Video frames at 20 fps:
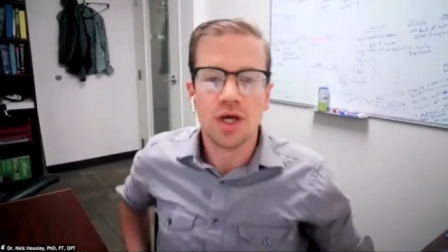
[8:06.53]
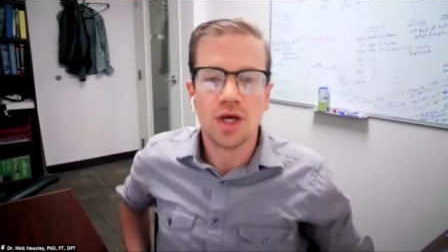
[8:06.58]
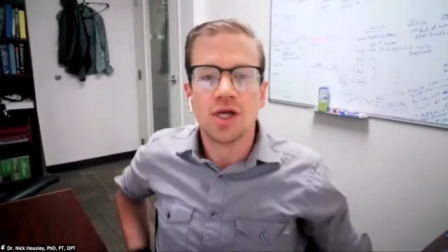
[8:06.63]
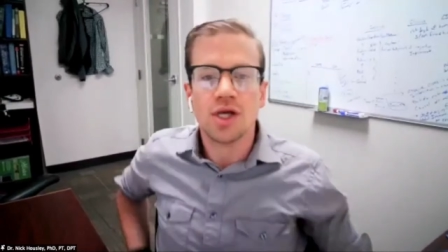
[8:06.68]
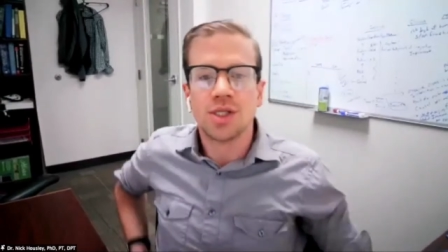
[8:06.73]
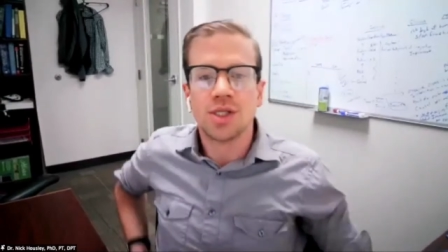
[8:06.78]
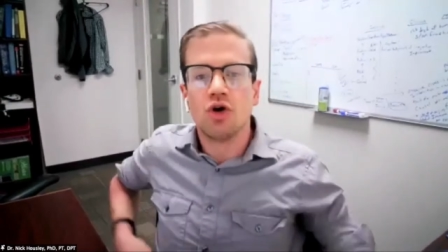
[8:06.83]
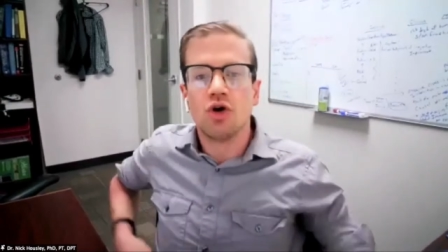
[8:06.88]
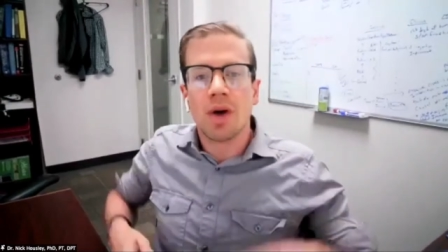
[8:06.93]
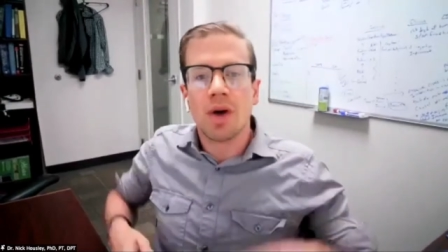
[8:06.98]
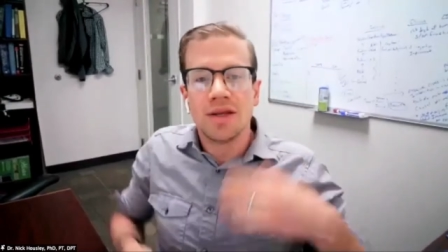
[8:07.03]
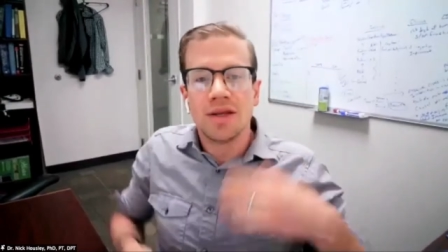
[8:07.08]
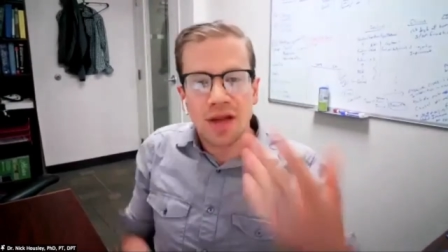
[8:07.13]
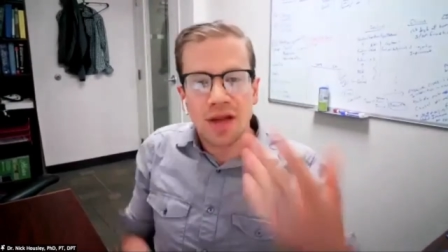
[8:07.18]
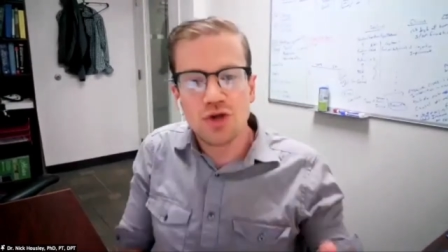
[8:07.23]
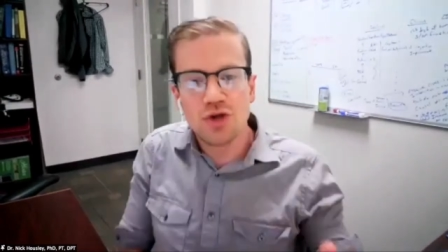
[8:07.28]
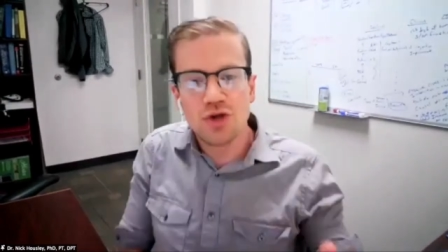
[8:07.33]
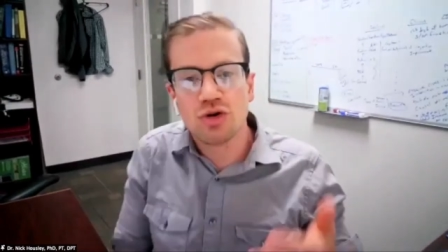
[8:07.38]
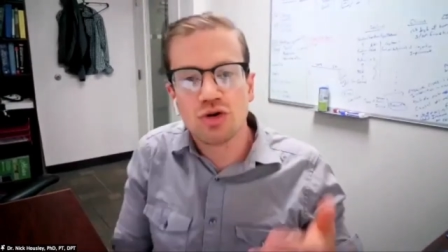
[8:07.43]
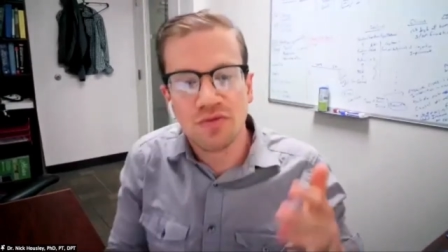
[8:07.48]
So by
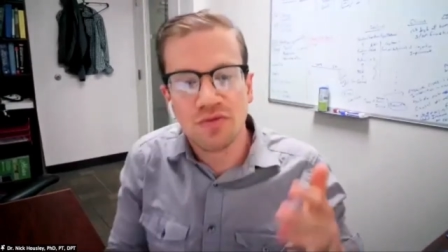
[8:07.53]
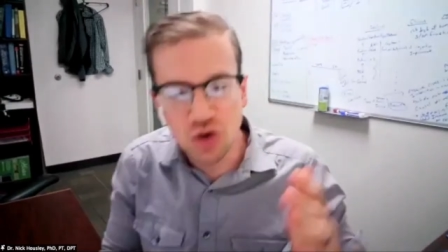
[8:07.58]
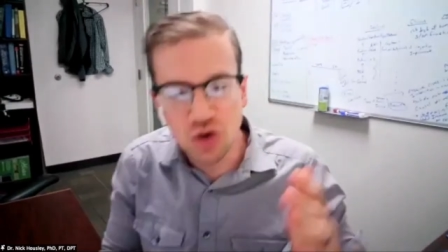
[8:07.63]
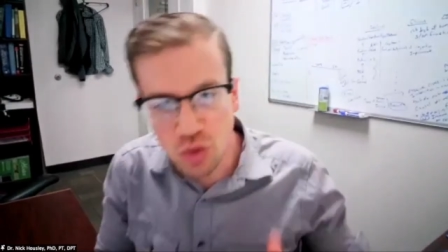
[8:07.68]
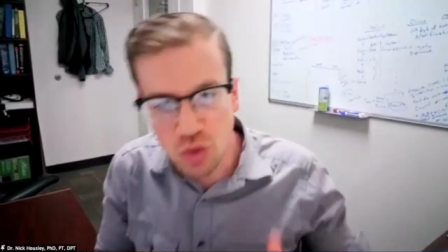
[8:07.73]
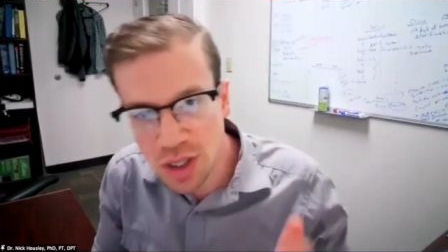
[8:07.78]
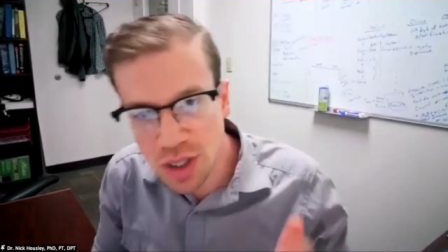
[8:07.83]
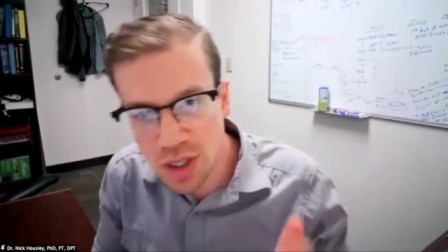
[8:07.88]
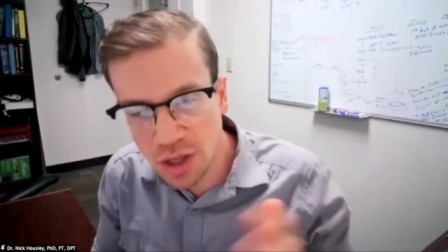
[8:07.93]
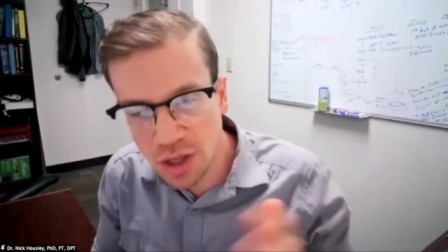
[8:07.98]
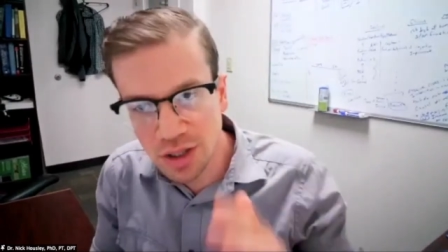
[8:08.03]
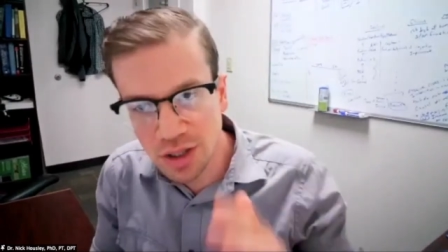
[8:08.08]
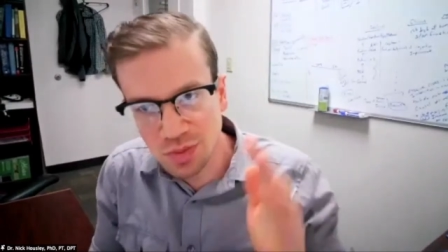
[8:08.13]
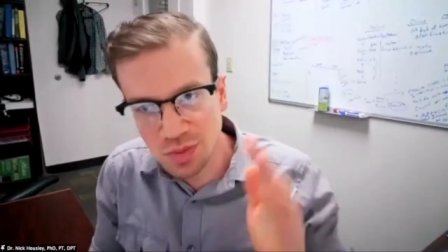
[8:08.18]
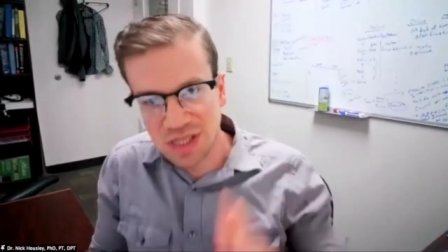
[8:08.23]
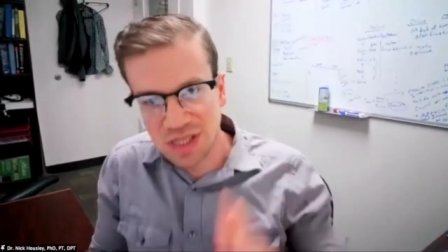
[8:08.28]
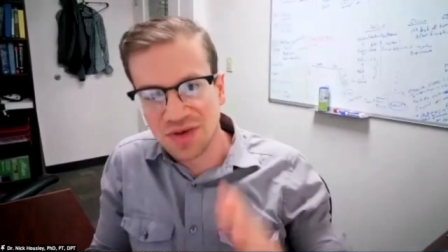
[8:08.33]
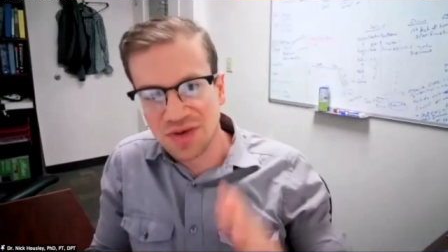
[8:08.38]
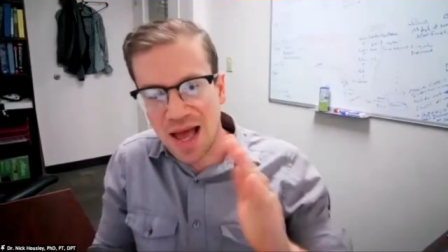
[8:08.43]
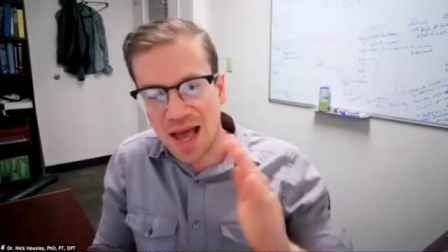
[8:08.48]
nature of doing those
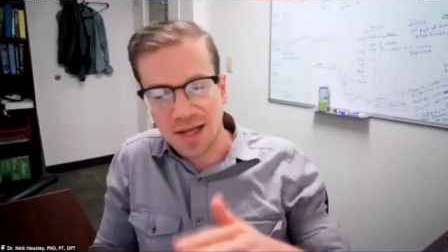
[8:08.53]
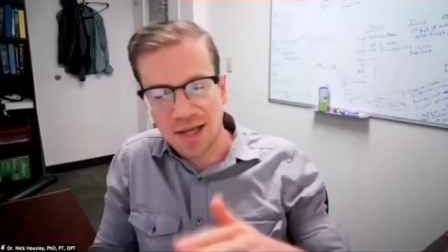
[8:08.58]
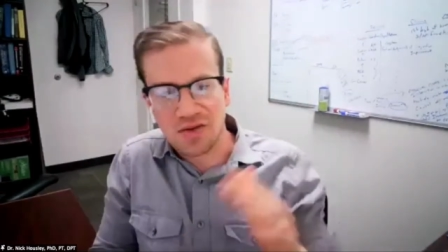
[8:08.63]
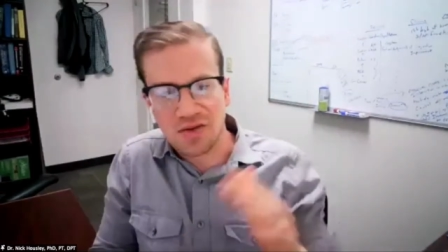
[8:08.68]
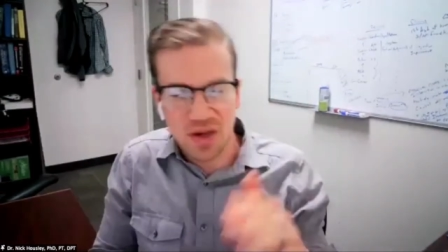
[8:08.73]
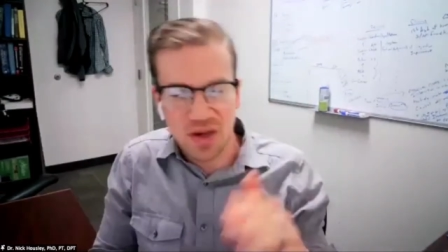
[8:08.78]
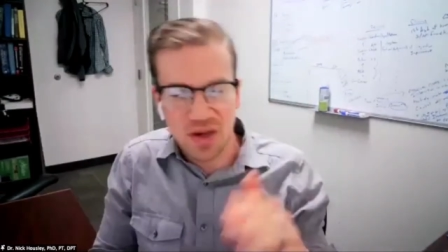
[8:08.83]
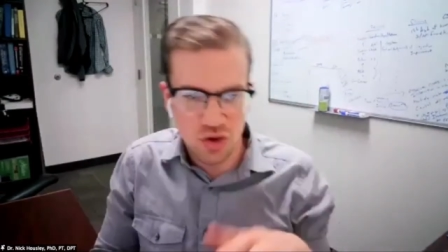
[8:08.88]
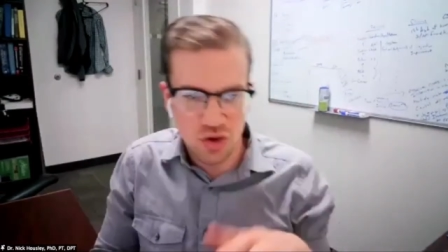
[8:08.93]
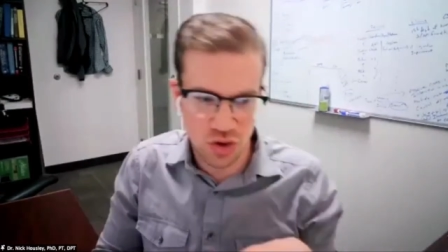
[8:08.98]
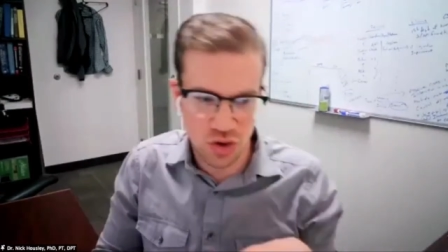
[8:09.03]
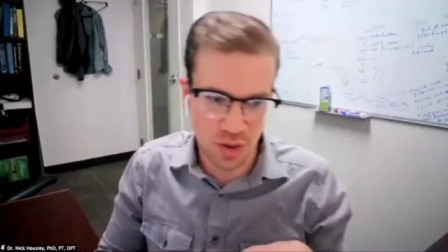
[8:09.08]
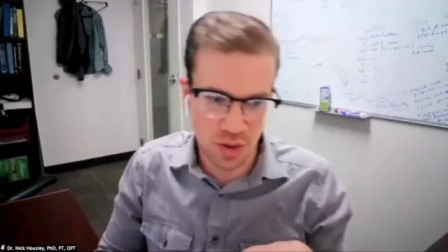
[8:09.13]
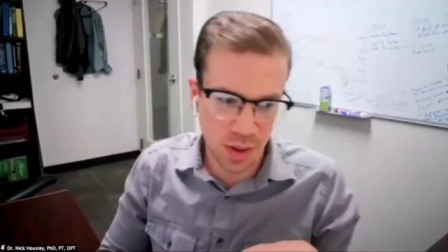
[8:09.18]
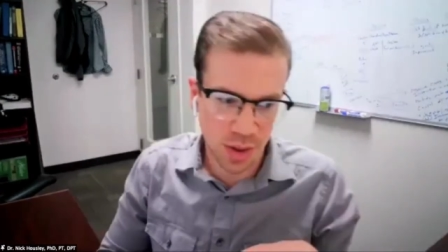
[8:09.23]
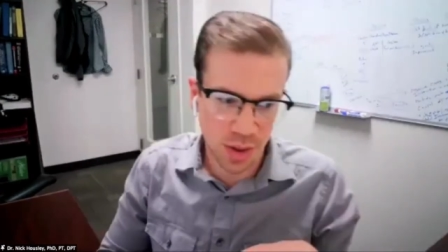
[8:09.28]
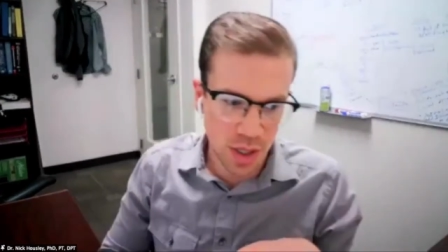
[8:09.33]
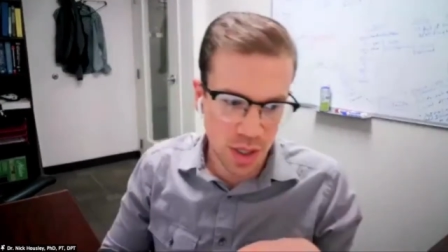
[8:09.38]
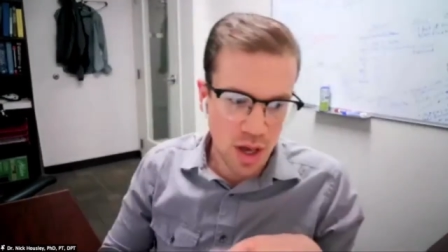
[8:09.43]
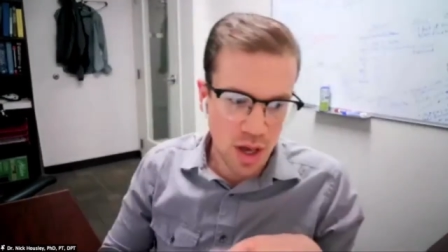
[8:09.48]
specific
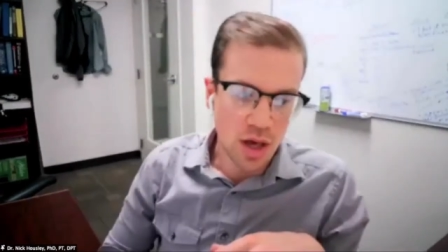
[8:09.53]
activations,